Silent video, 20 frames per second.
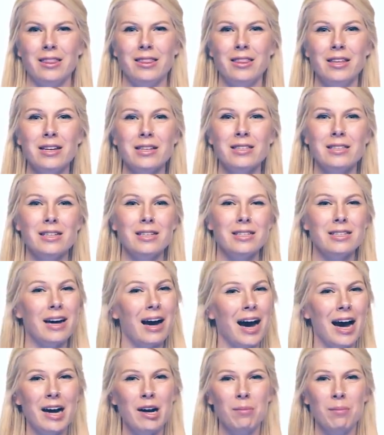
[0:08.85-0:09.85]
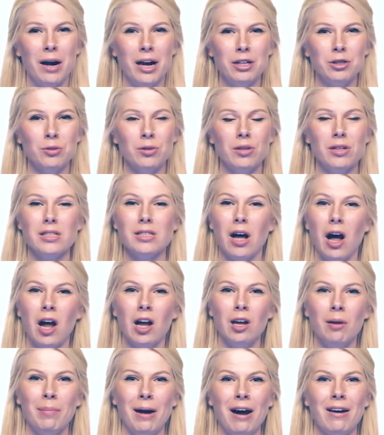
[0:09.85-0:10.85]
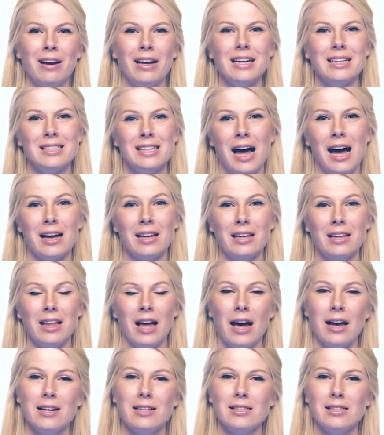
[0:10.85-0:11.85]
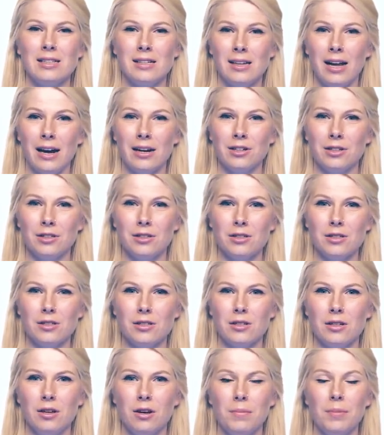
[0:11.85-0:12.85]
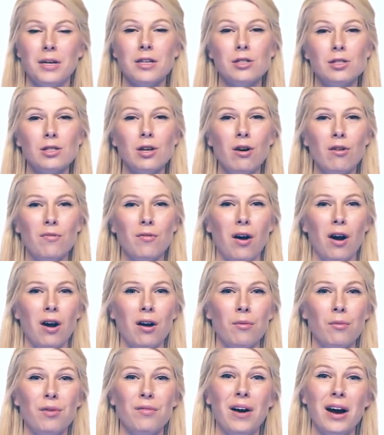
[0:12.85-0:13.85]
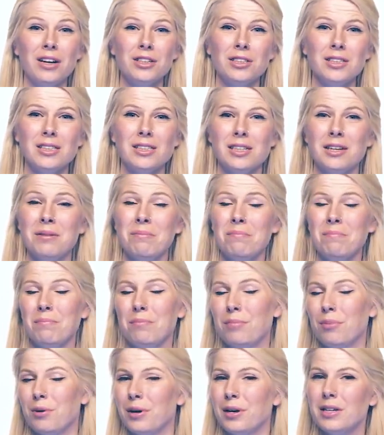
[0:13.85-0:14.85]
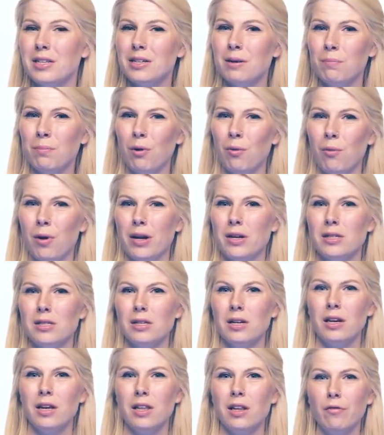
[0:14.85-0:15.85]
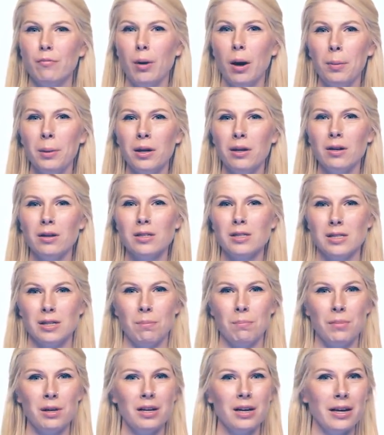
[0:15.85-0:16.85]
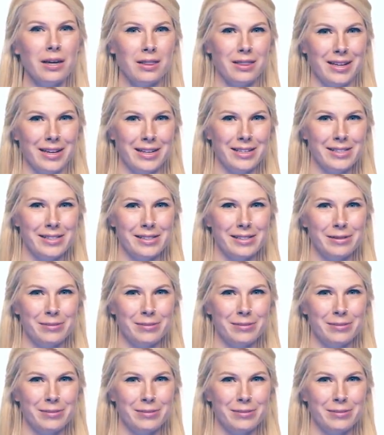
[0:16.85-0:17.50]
This entire module is all about exactly that, selectors. Because so far, we've actually seen pretty simple ones. They've probably looked something like this.